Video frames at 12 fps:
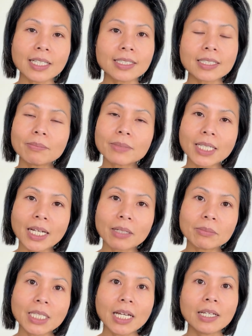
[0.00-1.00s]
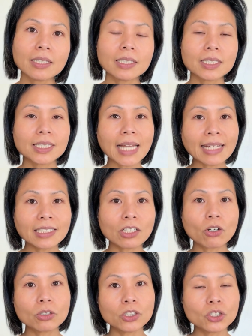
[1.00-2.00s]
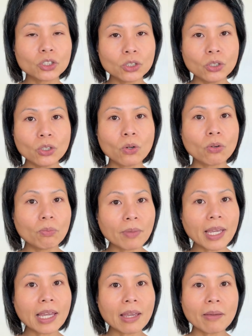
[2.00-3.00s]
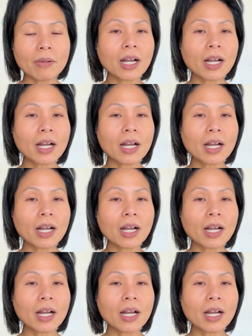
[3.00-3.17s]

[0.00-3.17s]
and sometimes the static or the snow may